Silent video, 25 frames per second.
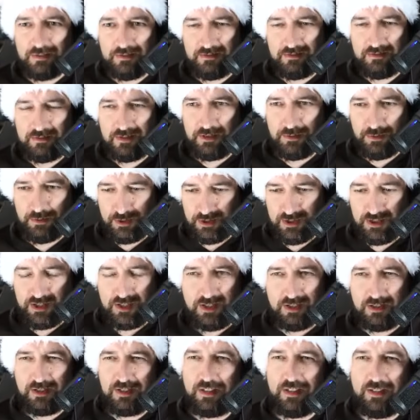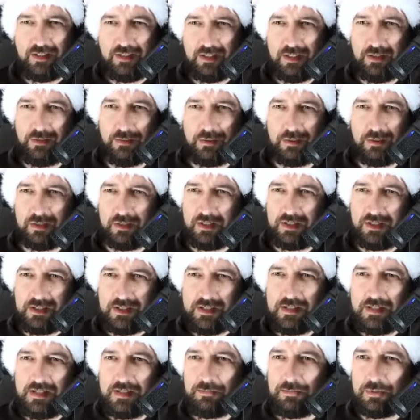Usually in our
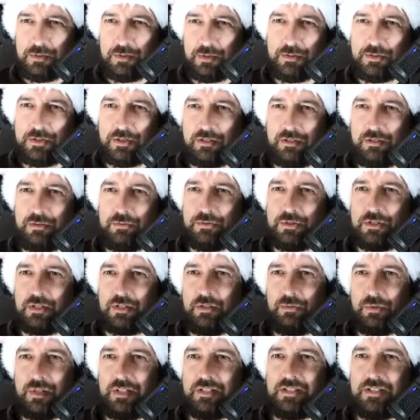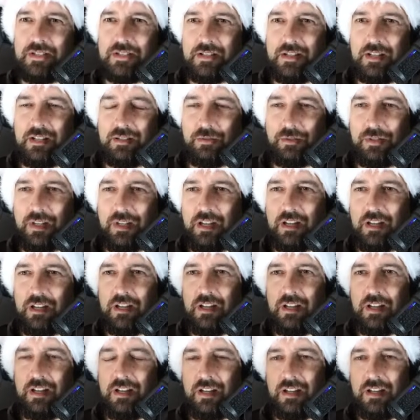existing project, usually we understand, okay,
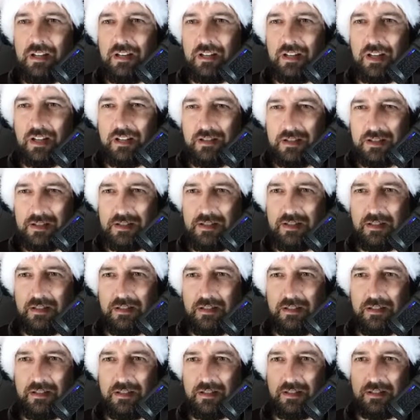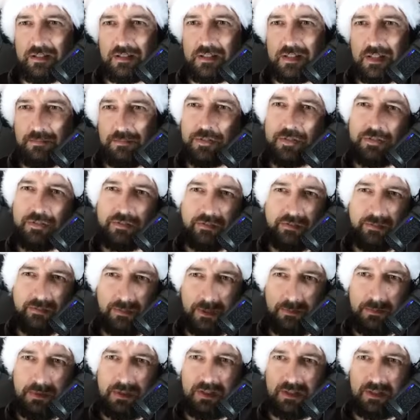realistic consumption of
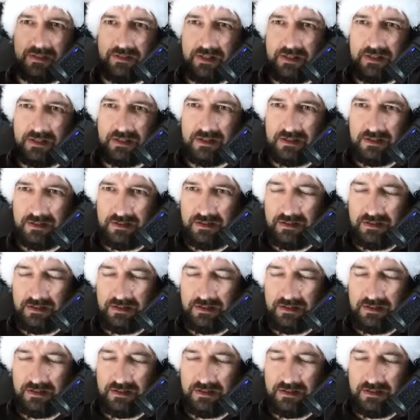memory is this.